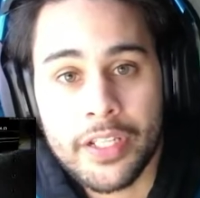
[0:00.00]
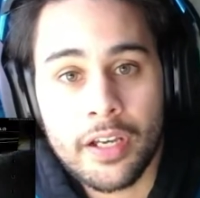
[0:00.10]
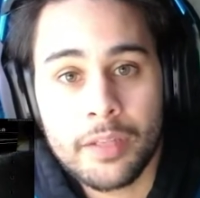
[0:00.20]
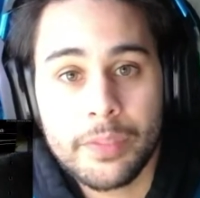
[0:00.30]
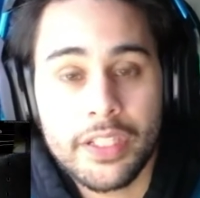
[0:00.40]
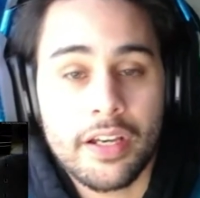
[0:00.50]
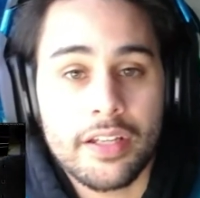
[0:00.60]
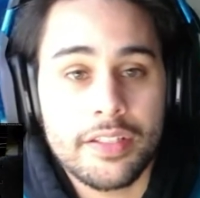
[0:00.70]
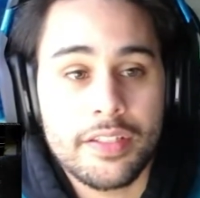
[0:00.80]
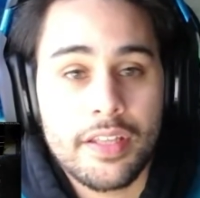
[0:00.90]
gun
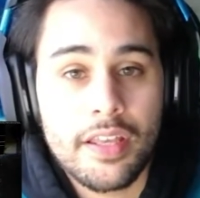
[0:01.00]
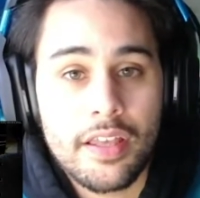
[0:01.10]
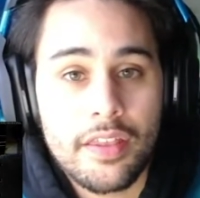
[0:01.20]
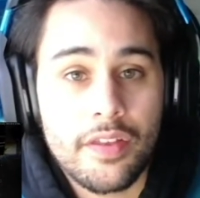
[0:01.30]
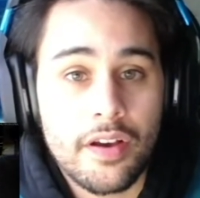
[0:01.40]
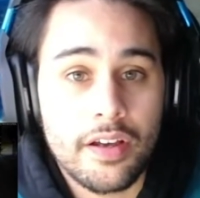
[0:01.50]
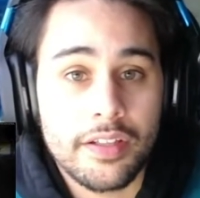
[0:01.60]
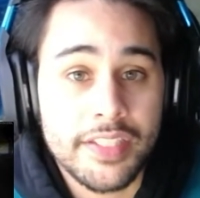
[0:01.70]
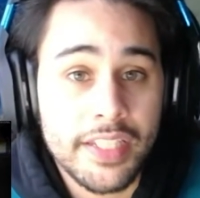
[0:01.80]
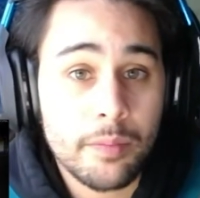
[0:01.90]
because
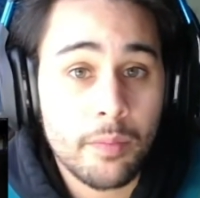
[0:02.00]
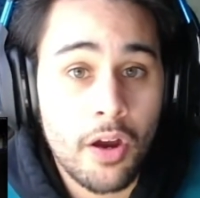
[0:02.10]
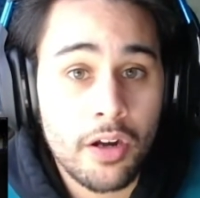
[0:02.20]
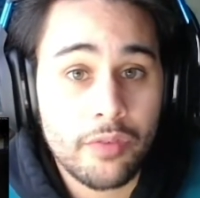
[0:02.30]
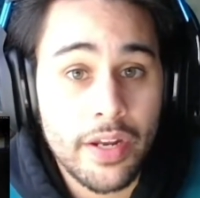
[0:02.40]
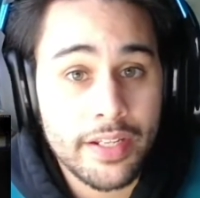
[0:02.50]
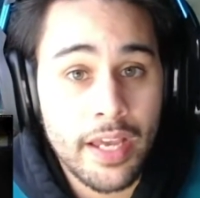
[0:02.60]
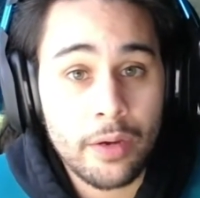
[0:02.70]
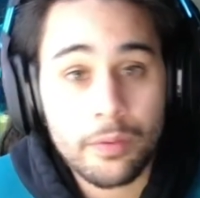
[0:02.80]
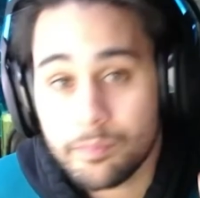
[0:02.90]
the DMR right
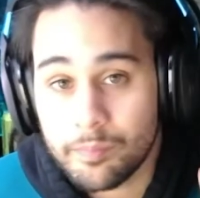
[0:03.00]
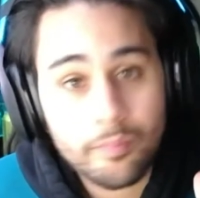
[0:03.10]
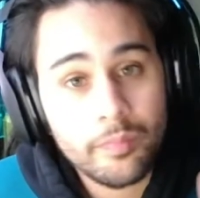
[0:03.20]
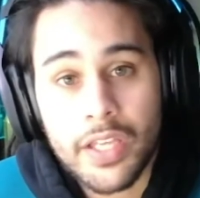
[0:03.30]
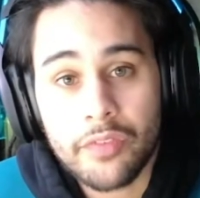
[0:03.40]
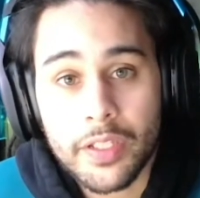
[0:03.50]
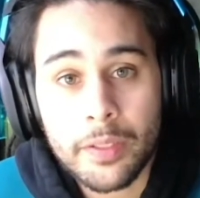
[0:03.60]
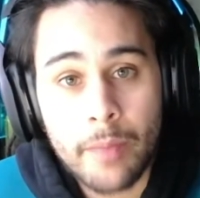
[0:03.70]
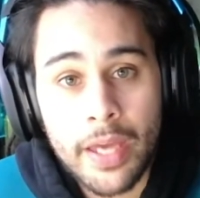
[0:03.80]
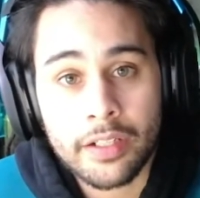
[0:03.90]
now, definitely
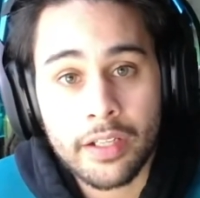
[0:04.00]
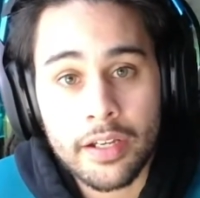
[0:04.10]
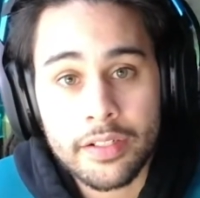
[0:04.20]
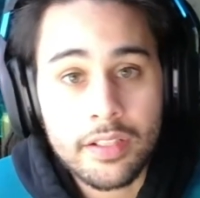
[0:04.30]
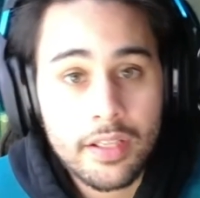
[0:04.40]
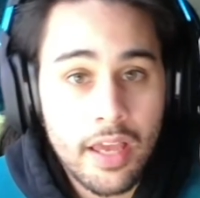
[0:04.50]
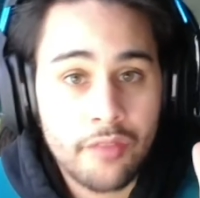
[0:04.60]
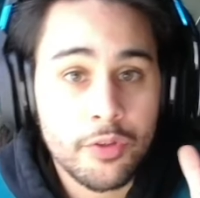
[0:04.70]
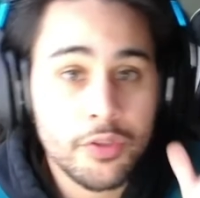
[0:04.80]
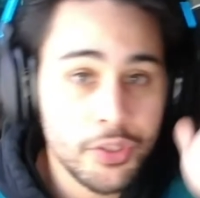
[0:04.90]
a meta gun.
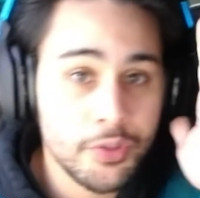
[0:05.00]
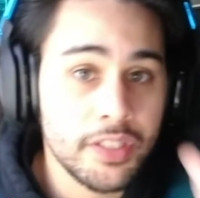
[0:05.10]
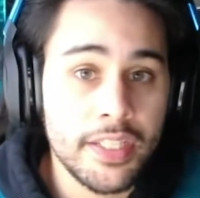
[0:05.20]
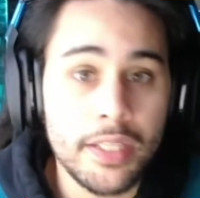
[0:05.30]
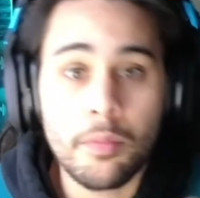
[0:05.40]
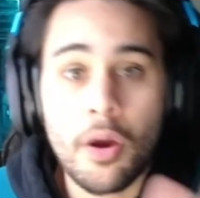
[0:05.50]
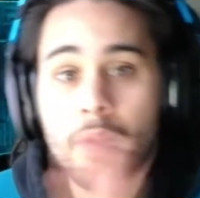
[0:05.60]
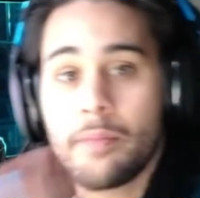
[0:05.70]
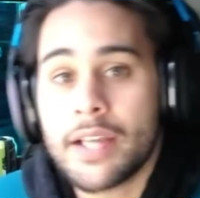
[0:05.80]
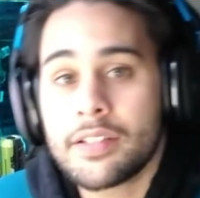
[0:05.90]
Everyone's using
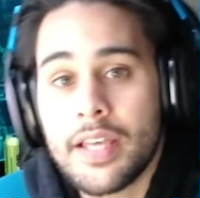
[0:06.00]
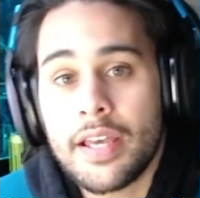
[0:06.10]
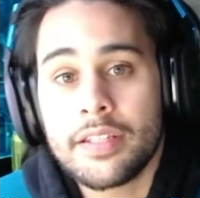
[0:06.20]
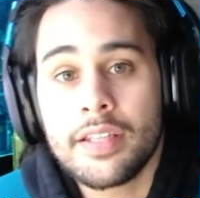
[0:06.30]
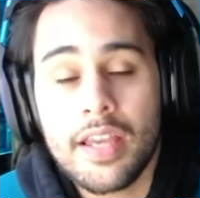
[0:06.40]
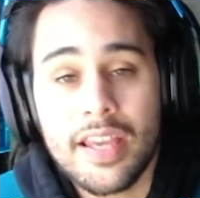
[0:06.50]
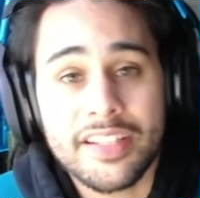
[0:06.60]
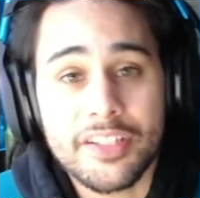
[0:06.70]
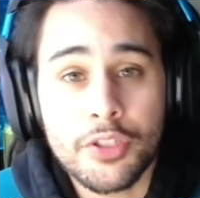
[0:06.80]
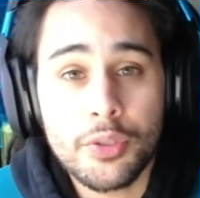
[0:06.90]
DMR Mac 10.
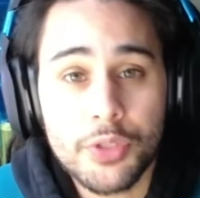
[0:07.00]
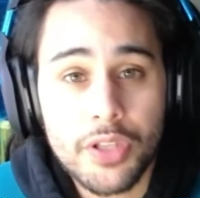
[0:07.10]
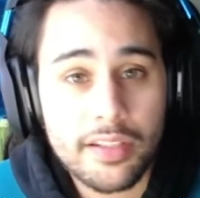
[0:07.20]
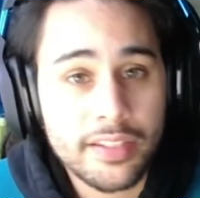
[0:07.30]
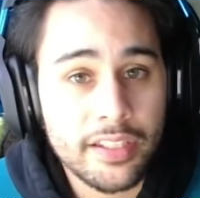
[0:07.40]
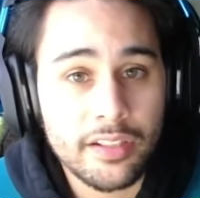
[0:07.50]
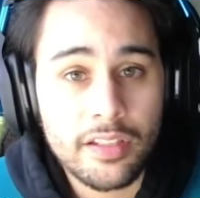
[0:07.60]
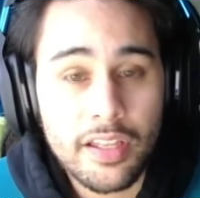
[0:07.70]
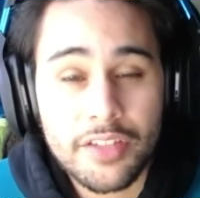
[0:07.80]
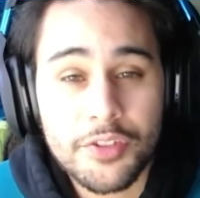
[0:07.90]
It's a two shot
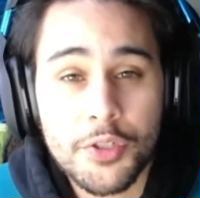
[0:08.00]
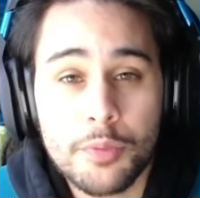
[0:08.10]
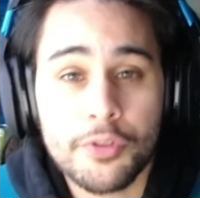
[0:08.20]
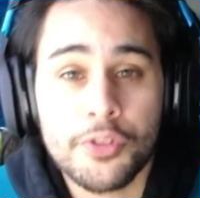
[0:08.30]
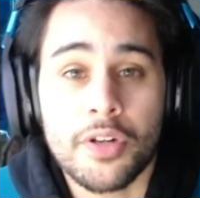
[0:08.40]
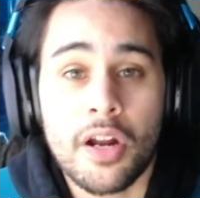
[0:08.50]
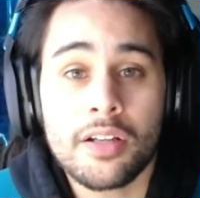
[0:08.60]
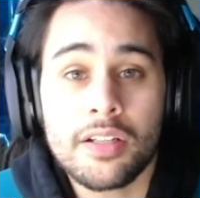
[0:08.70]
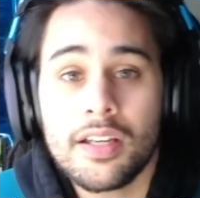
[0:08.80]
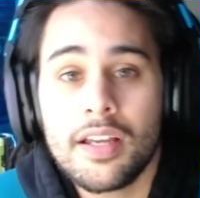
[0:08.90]
kill, it's super strong,